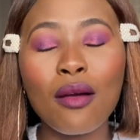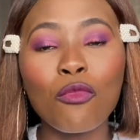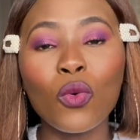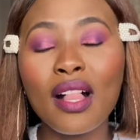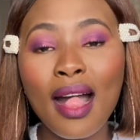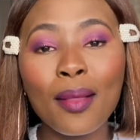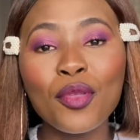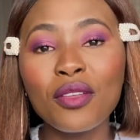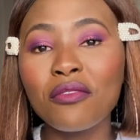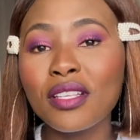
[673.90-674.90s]
will help
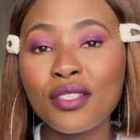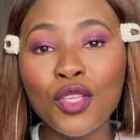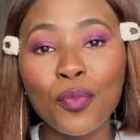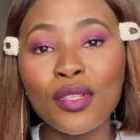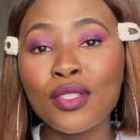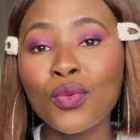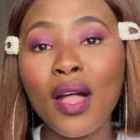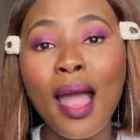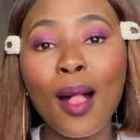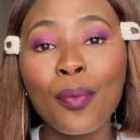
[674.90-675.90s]
you invest in your business, will
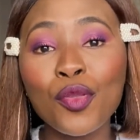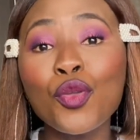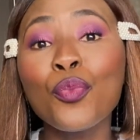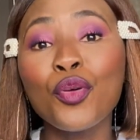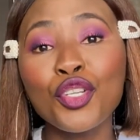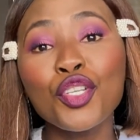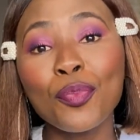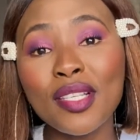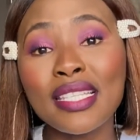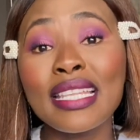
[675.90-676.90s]
help you push your
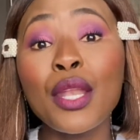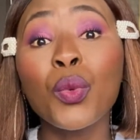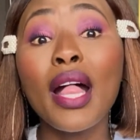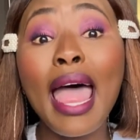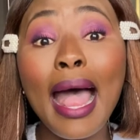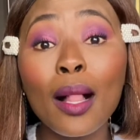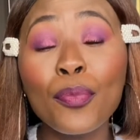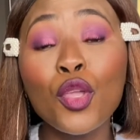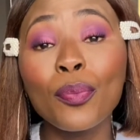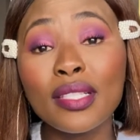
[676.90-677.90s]
business, and will help
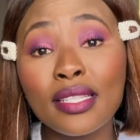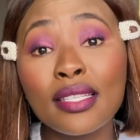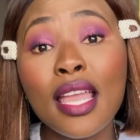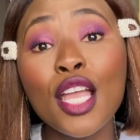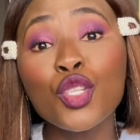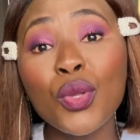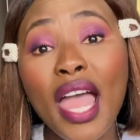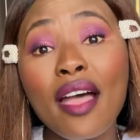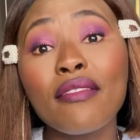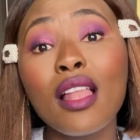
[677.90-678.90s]
your business to
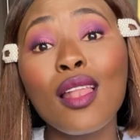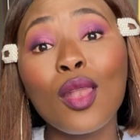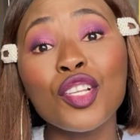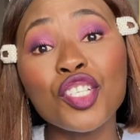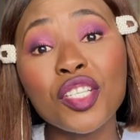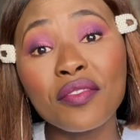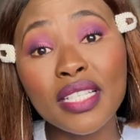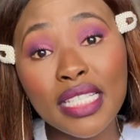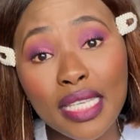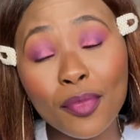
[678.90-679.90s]
have
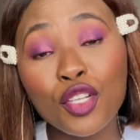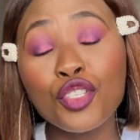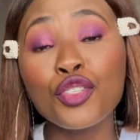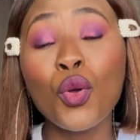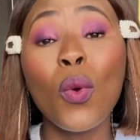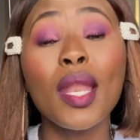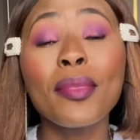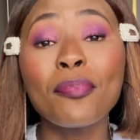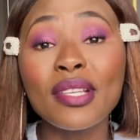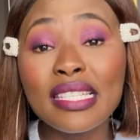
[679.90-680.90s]
longevity, because you don't want to be
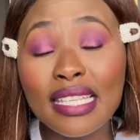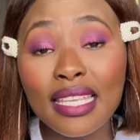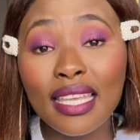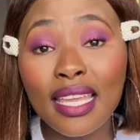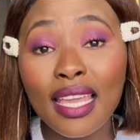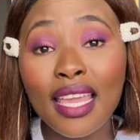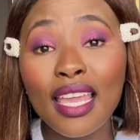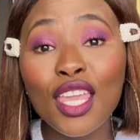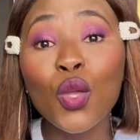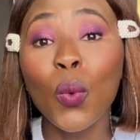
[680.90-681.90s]
busy.
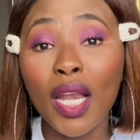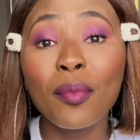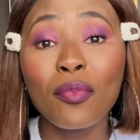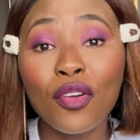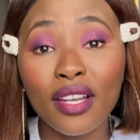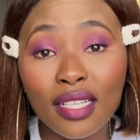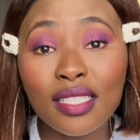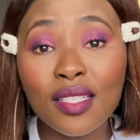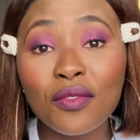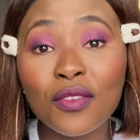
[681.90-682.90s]
You want to be
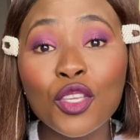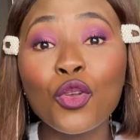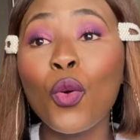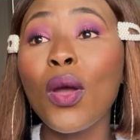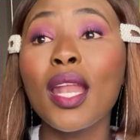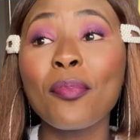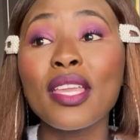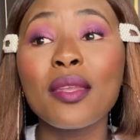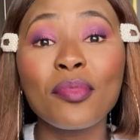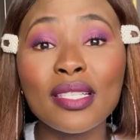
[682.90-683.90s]
productive. You don't want to be
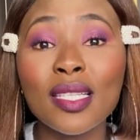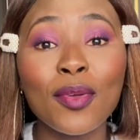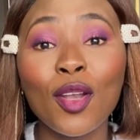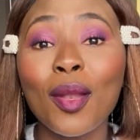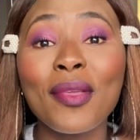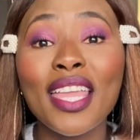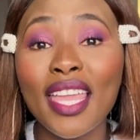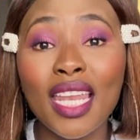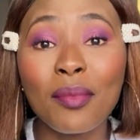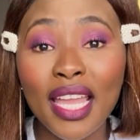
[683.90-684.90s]
in business but not making
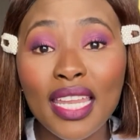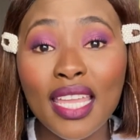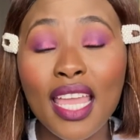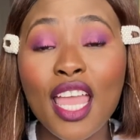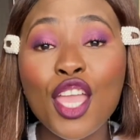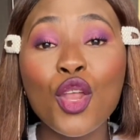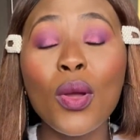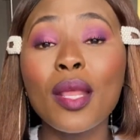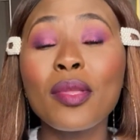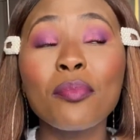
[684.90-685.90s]
any money. You don't
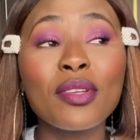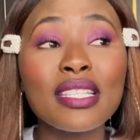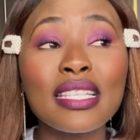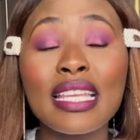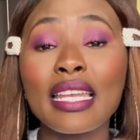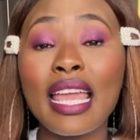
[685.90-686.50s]
want to be in business